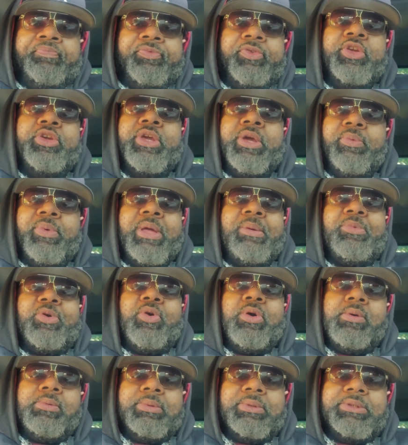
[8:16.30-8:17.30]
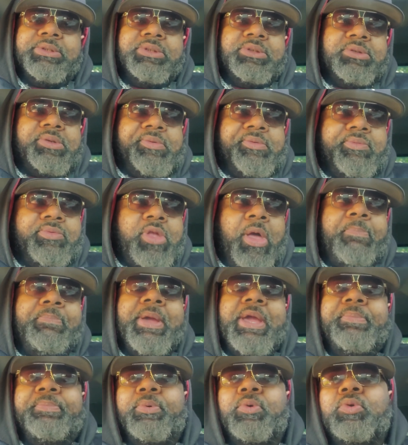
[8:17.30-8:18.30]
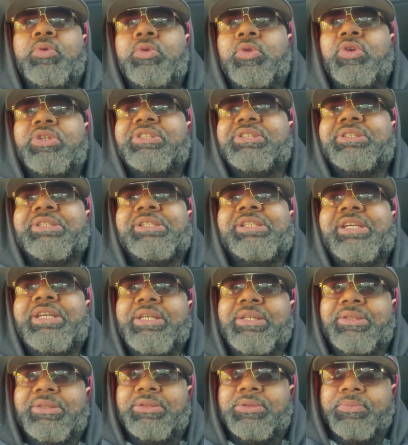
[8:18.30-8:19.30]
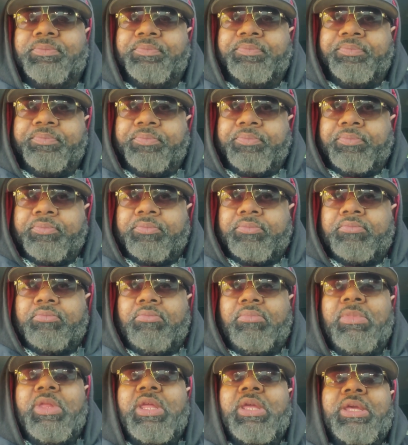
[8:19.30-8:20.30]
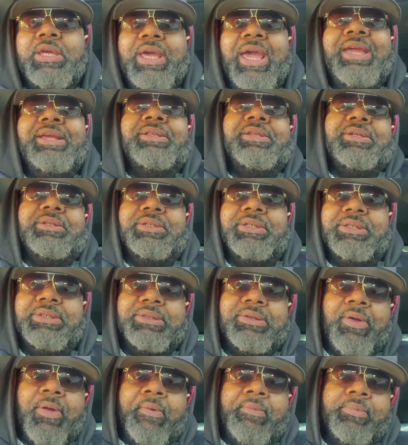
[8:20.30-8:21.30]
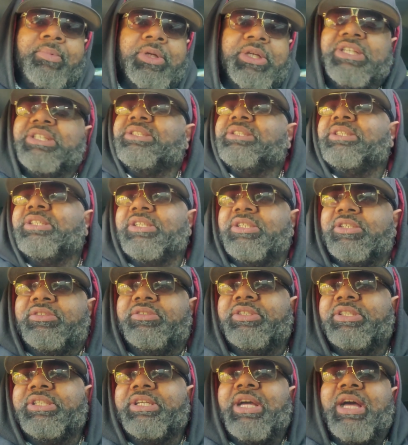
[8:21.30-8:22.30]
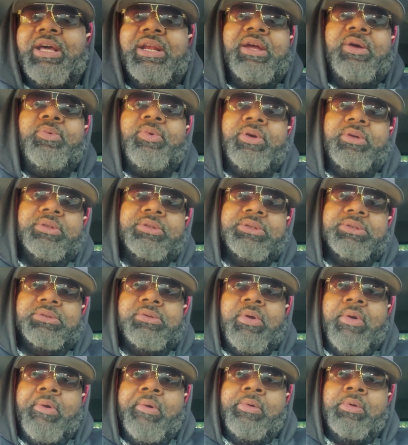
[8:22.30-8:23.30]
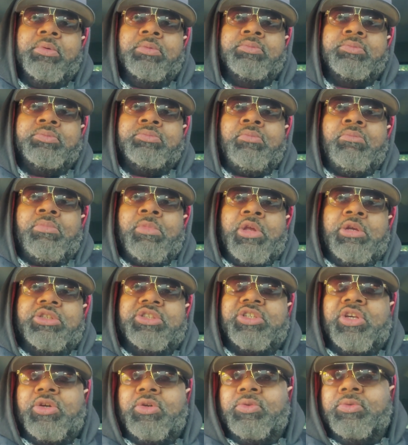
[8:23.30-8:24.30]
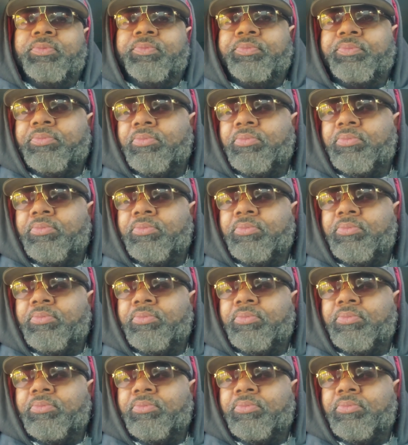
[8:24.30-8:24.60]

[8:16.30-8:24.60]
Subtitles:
You get where I'm going with this? The people who lost the least gained the least. It's literally how that works. So